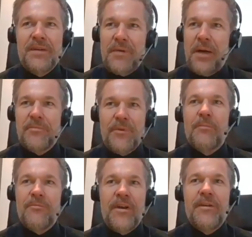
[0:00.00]

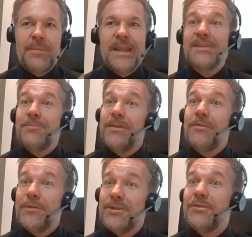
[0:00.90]
I'm very pleased with
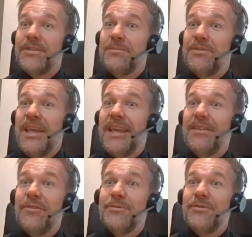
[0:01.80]
the results I'm seeing
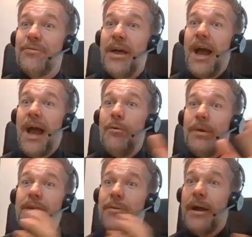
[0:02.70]
in terms of how
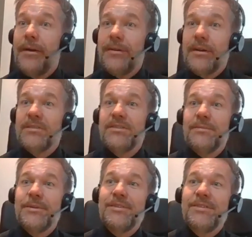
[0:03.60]
we acquire
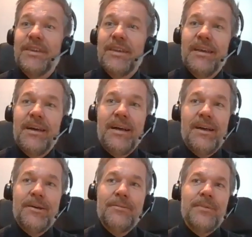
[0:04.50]
customers.
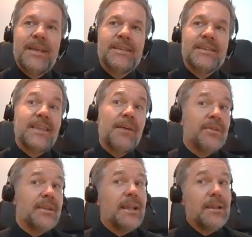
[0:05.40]
It has
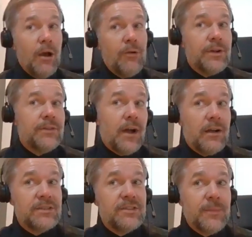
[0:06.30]
definitely lowered our
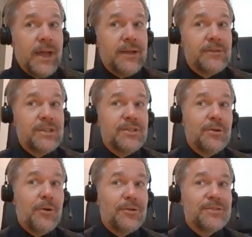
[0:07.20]
customer
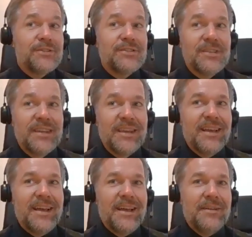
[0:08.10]
acquisition costs,
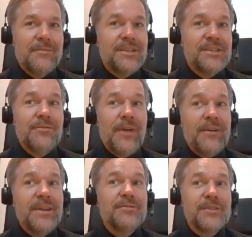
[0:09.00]
which is a
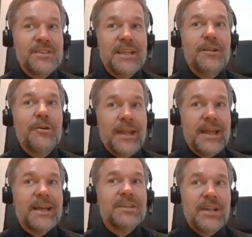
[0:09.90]
very interesting
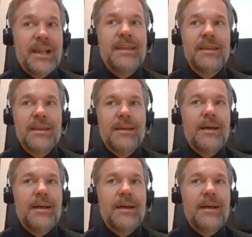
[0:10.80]
learning, actually.